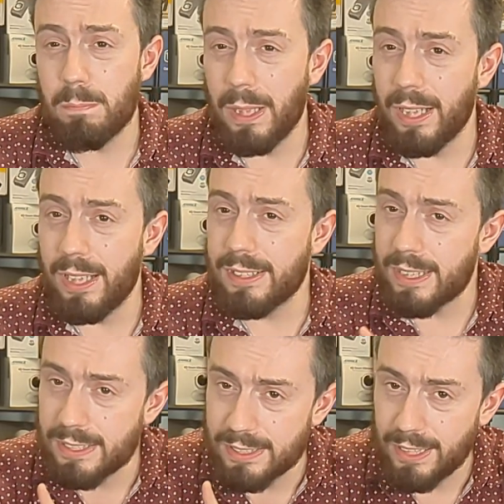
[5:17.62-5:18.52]
but it's
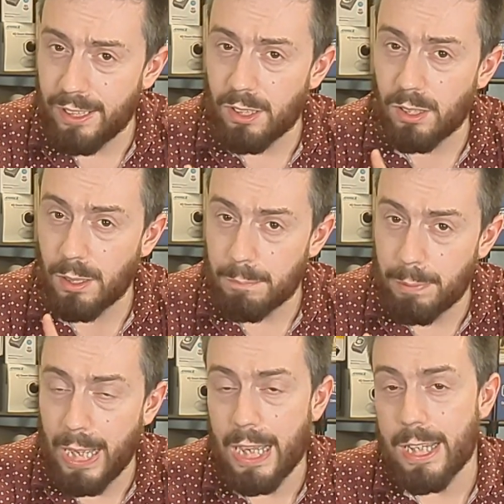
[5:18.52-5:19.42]
a single
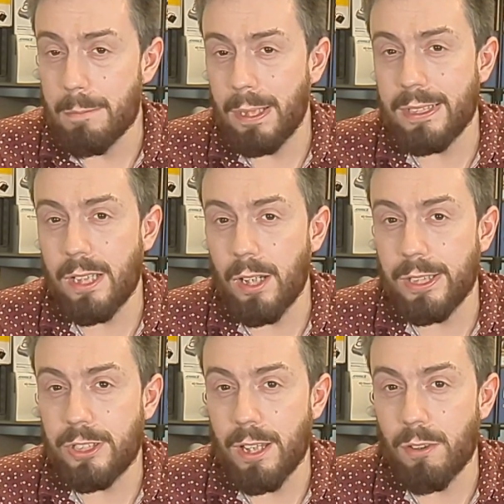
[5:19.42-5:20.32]
bay, a
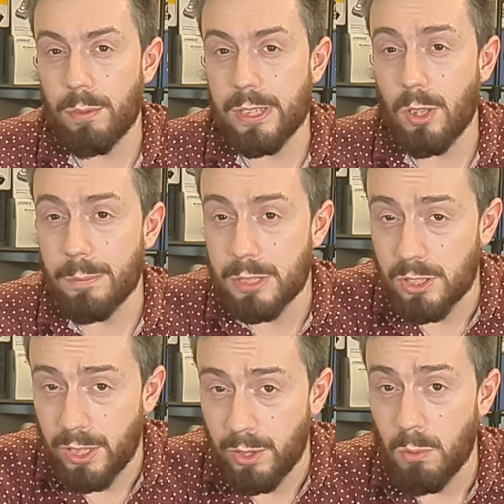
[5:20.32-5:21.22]
PCIe Gen
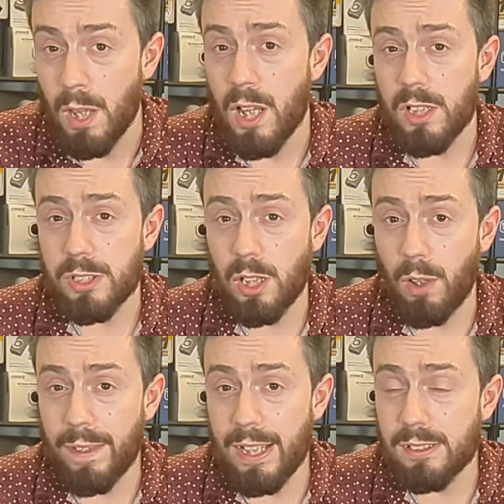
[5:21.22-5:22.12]
3x2
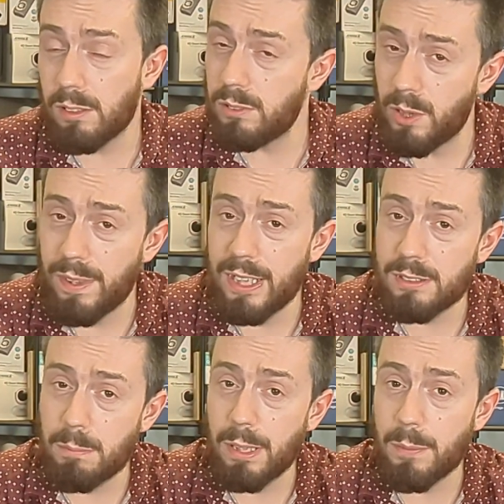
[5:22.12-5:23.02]
slot there, so
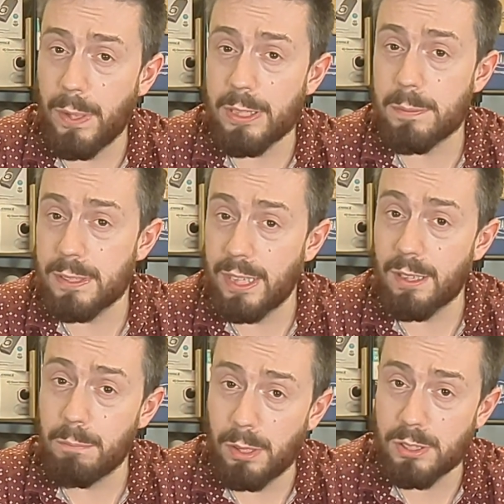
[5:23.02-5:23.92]
2,000 megabytes per
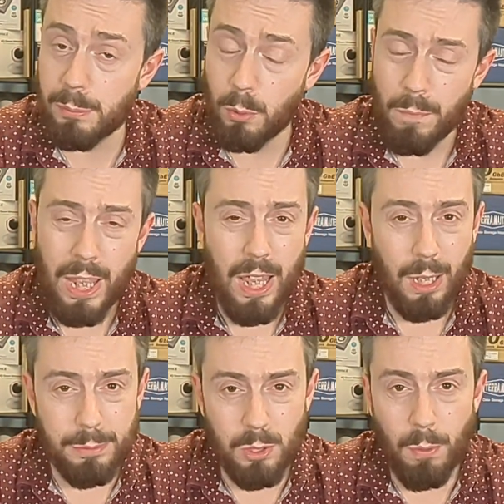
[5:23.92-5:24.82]
second possible.
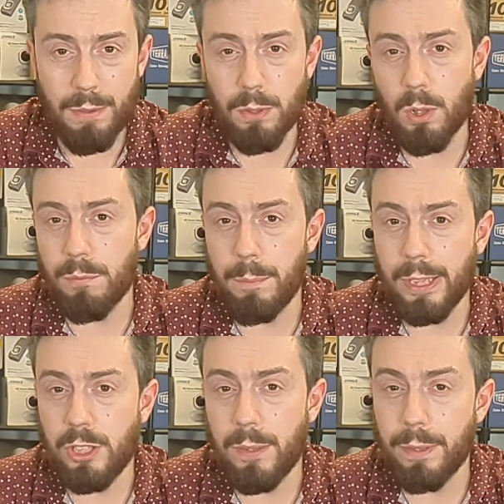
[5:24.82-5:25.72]
I'm still waiting for
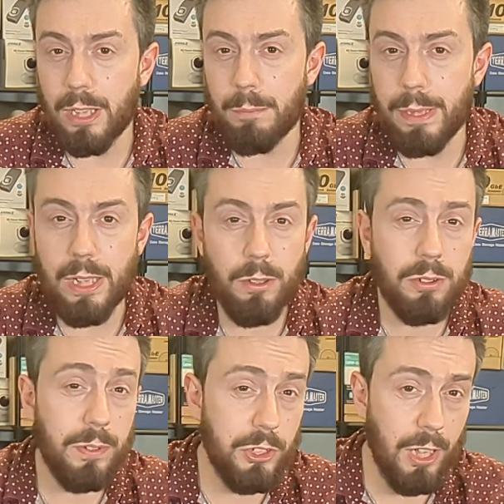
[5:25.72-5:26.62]
confirmation if it can be
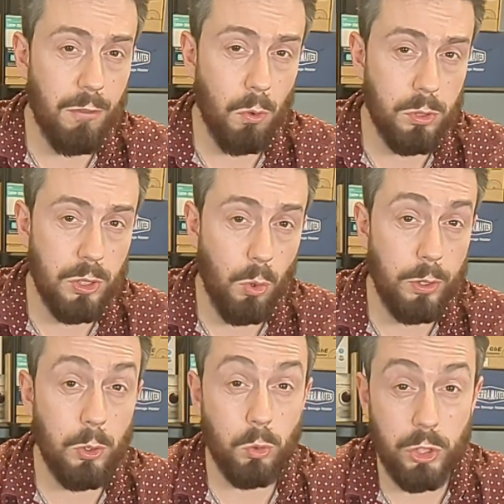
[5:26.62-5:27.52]
used for general
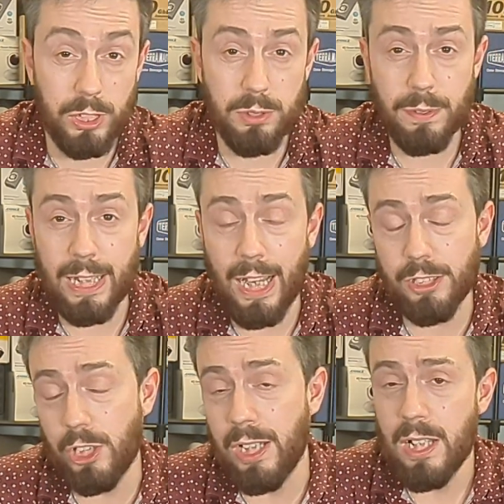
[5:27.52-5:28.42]
storage or just for
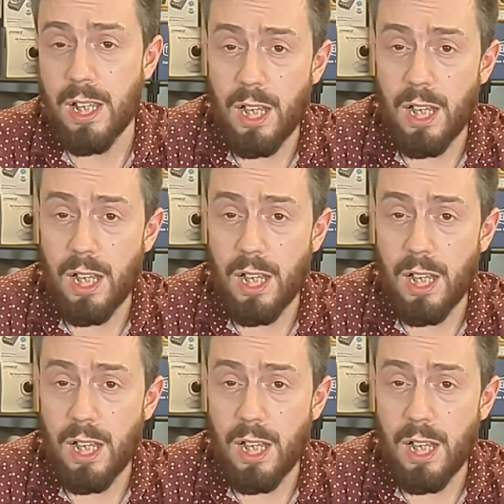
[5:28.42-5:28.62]
caching